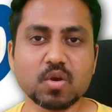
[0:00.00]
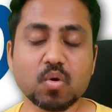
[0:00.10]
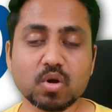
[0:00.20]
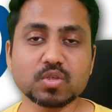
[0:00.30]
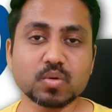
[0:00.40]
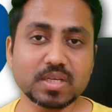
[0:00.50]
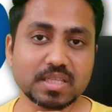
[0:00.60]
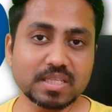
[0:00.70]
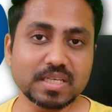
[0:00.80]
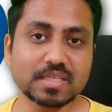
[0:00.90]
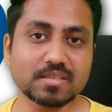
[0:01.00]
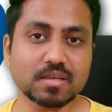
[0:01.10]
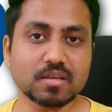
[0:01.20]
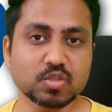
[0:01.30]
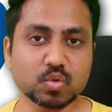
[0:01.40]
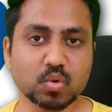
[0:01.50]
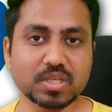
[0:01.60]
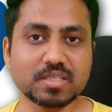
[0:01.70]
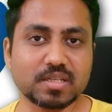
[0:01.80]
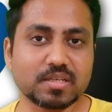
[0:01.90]
Also in these
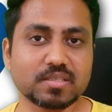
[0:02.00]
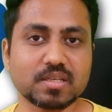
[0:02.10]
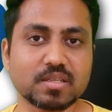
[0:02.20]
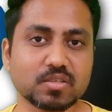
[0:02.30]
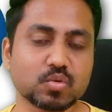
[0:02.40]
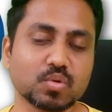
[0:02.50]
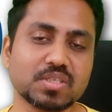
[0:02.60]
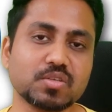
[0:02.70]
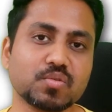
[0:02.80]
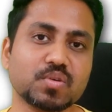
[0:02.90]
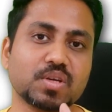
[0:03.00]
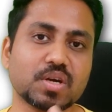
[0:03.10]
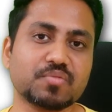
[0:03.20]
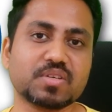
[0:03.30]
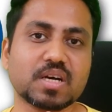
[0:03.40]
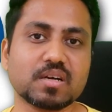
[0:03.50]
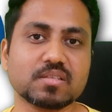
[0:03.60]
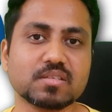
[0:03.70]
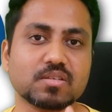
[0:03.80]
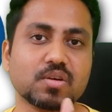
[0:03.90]
stories, let us say in the stories you have
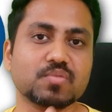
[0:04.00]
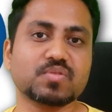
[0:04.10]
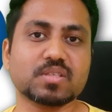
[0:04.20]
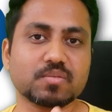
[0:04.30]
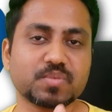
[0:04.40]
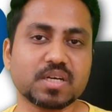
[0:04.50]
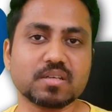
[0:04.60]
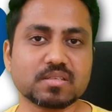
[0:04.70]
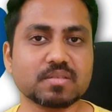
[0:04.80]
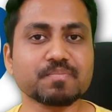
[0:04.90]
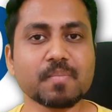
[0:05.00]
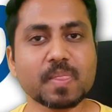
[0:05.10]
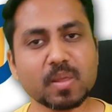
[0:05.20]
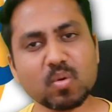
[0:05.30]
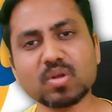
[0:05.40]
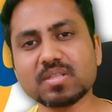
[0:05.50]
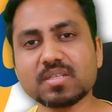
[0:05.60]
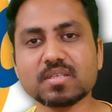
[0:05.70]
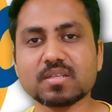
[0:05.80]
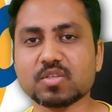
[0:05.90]
tasks, you have subtasks, all
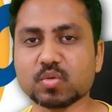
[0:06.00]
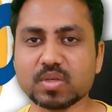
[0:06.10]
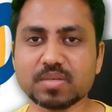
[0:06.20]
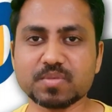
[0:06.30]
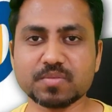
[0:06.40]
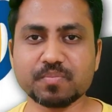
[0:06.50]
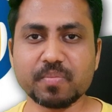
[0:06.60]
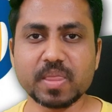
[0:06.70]
these are issue types.